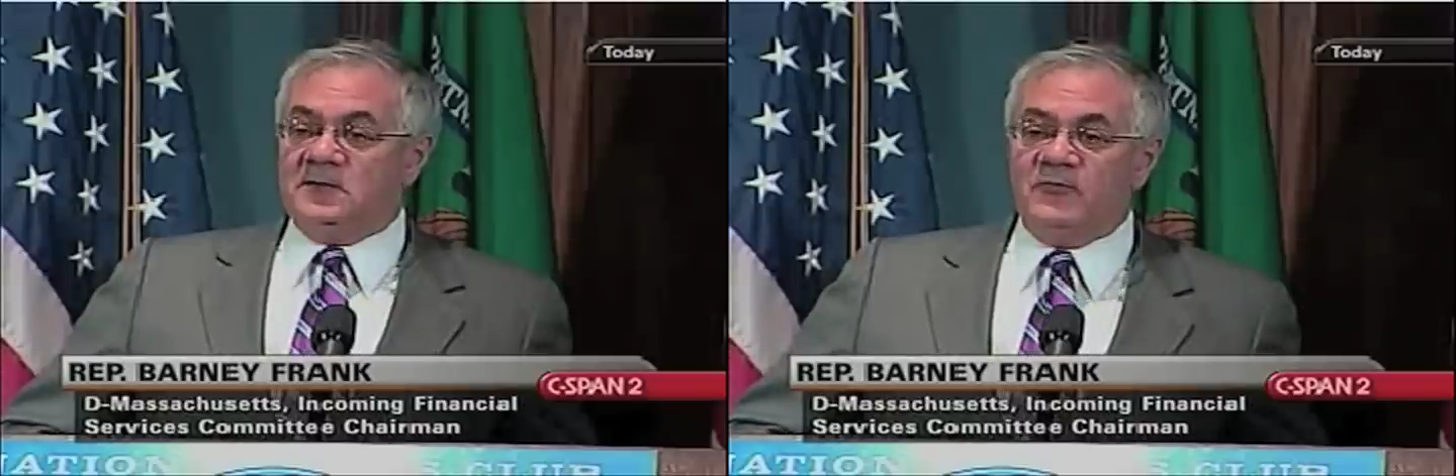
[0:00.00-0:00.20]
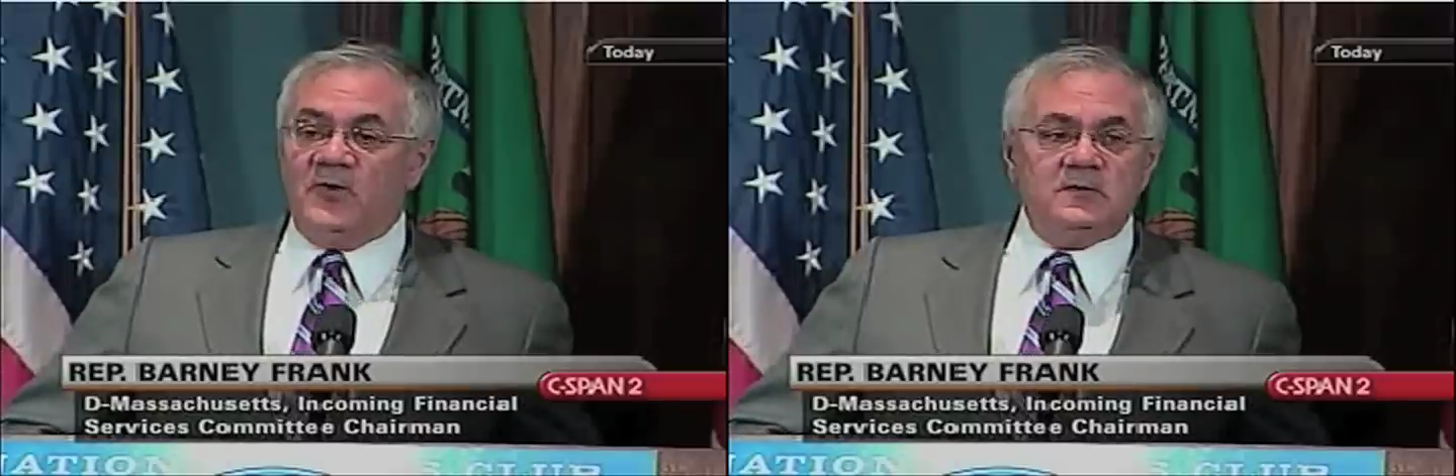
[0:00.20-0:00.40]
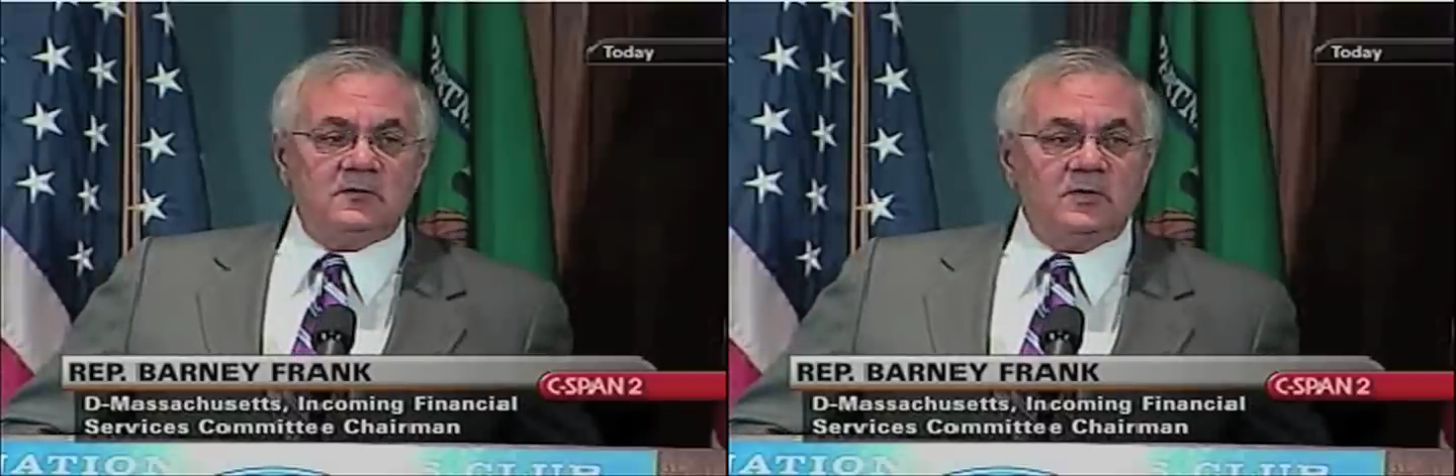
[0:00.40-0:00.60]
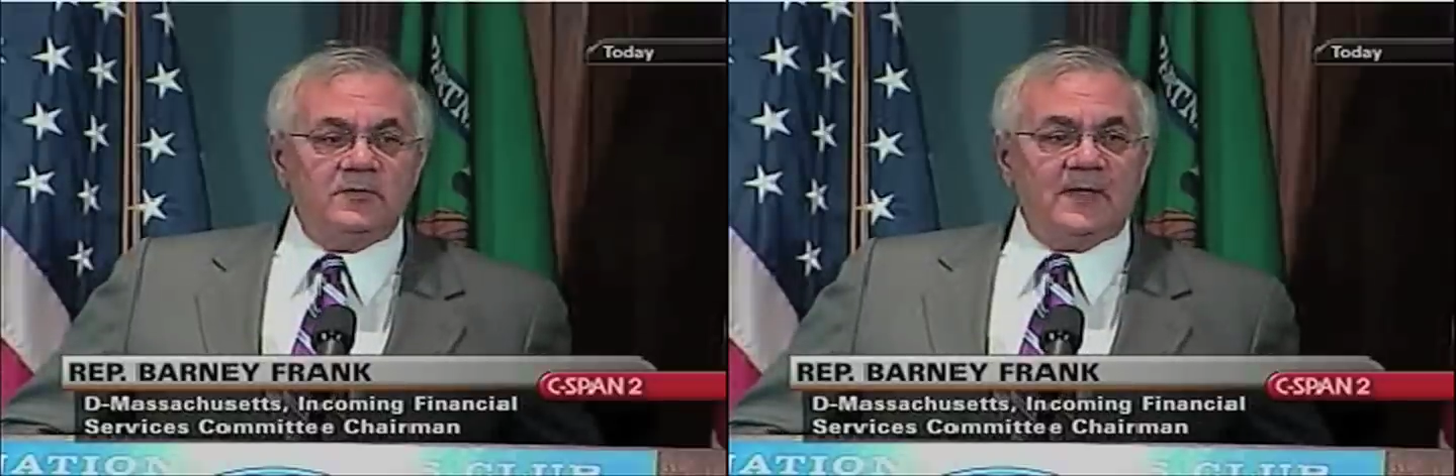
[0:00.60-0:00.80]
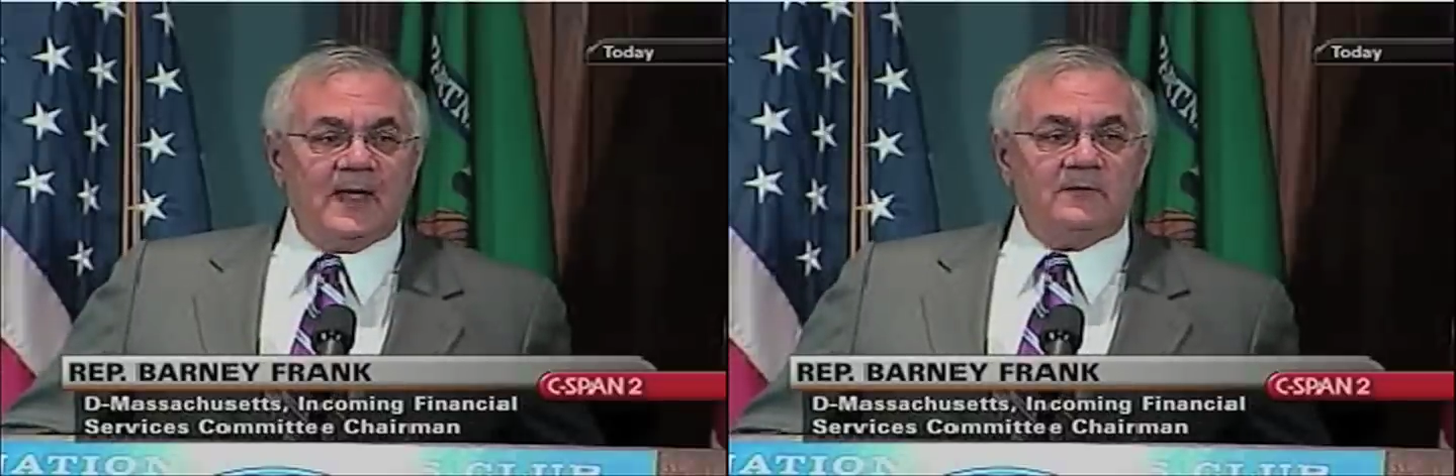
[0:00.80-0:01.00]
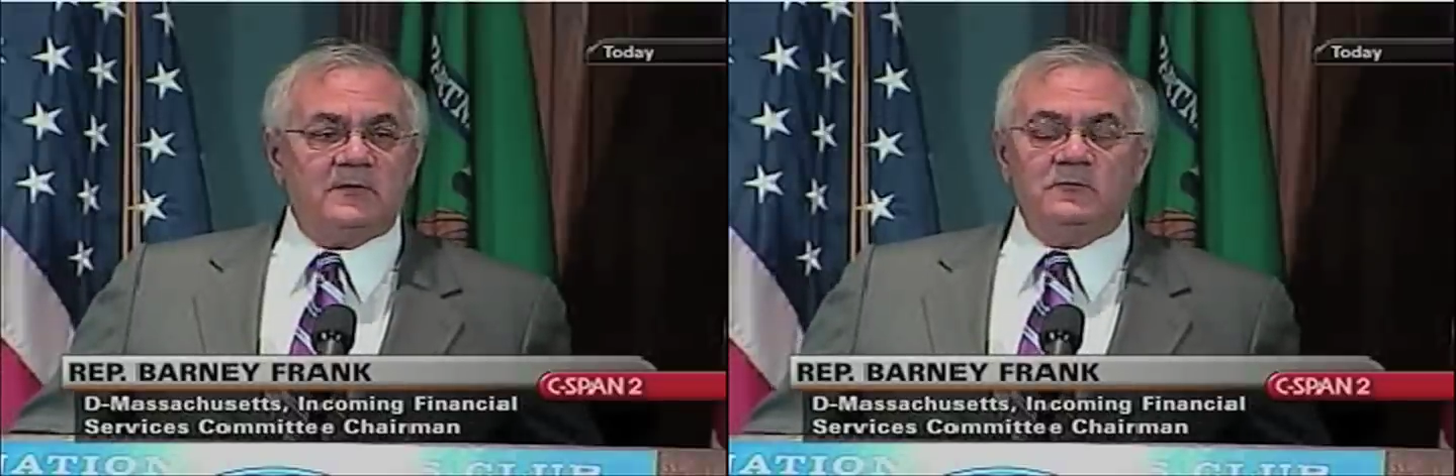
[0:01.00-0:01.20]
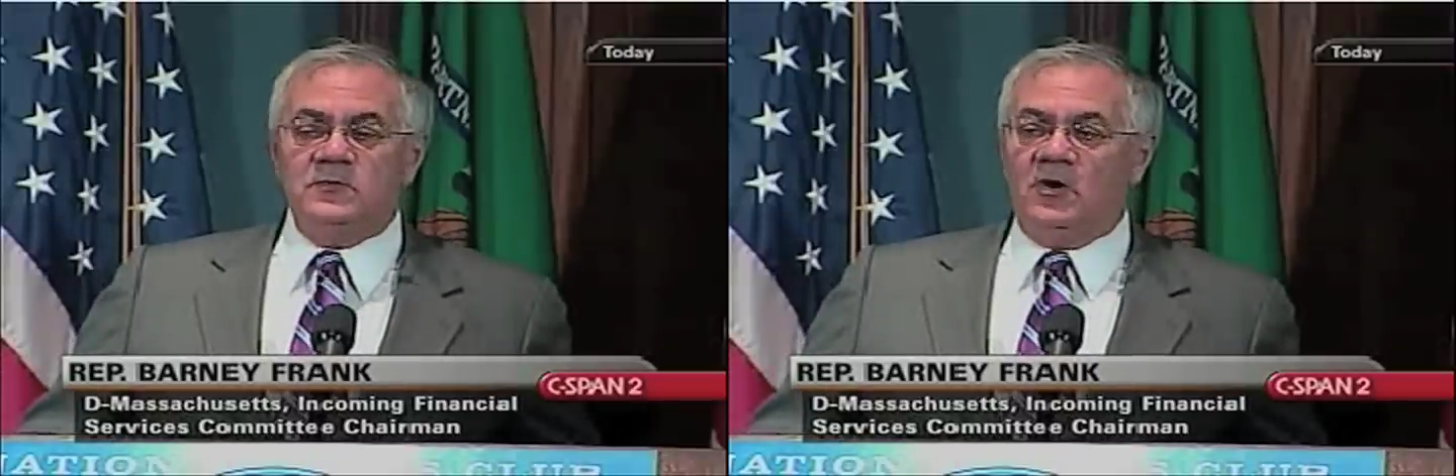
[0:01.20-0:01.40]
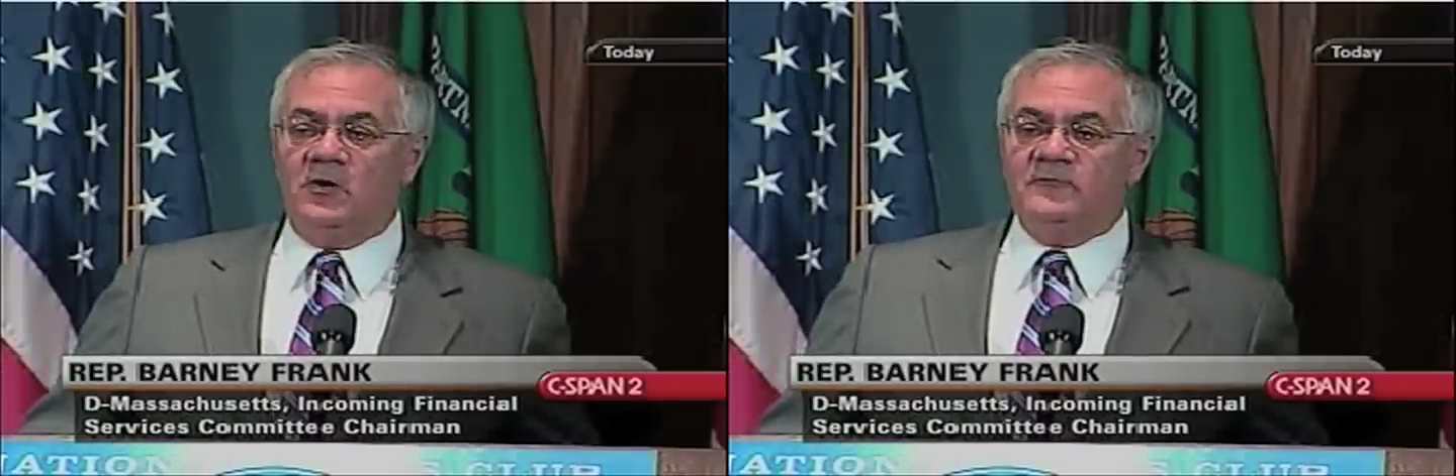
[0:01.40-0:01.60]
prices is a good thing. Housing
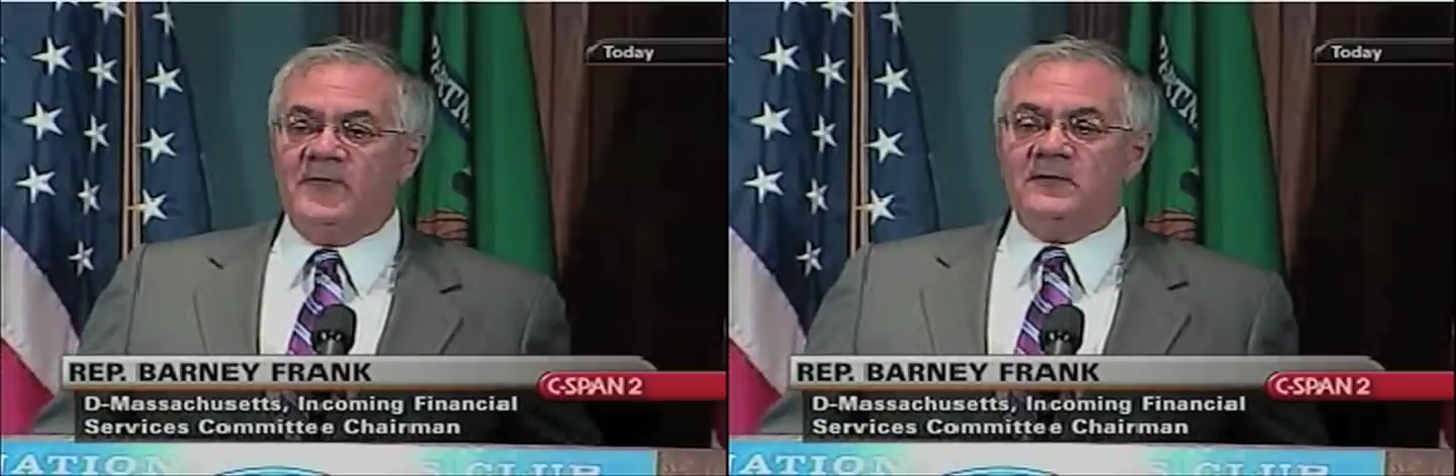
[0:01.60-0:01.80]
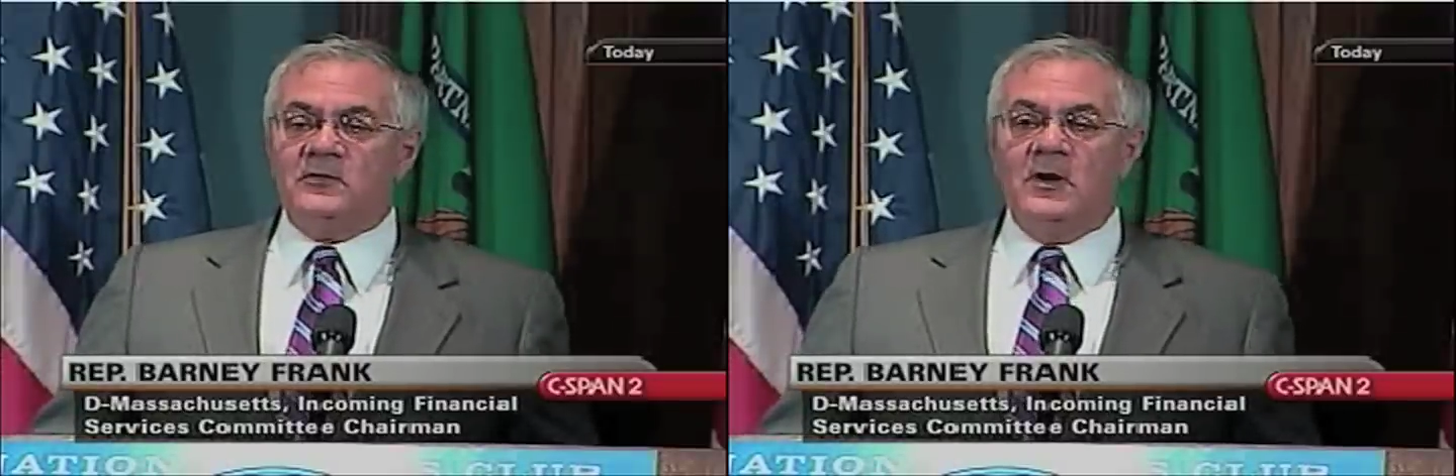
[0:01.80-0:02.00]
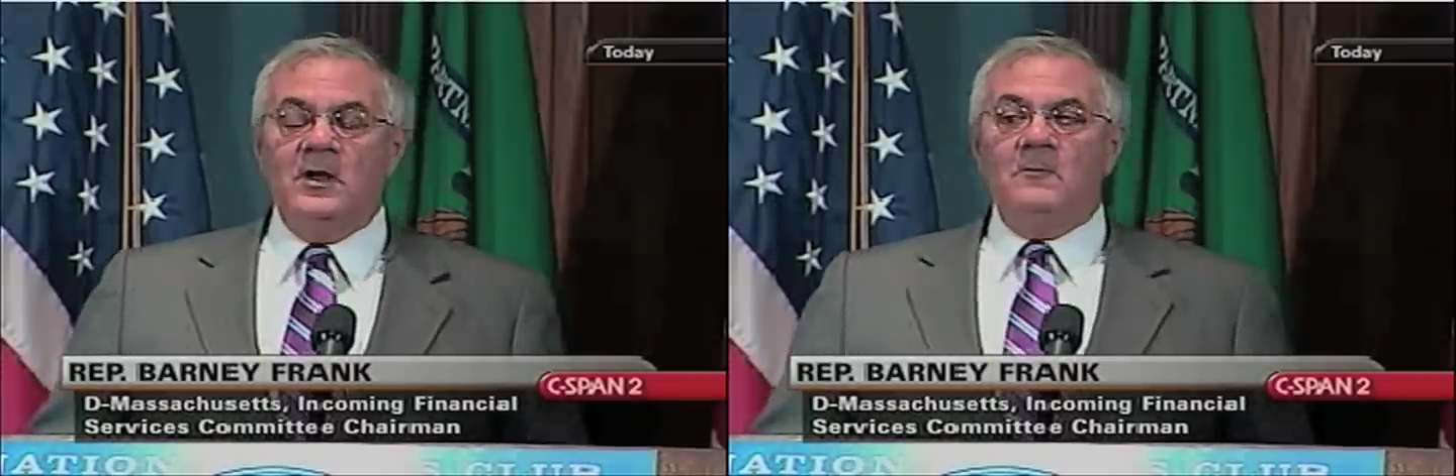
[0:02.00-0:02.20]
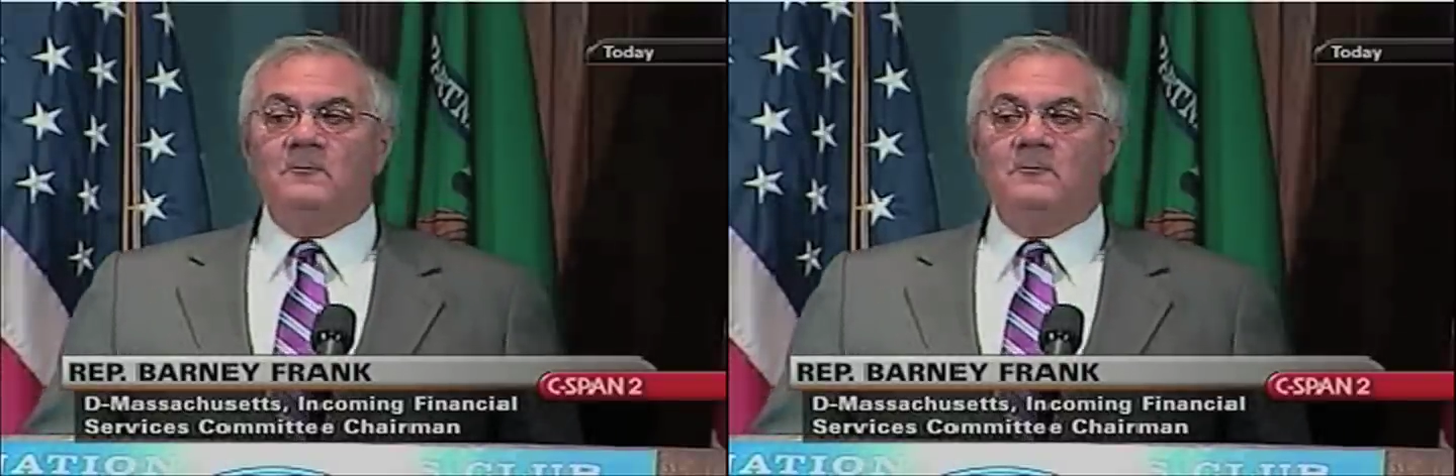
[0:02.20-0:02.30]
was overvalued.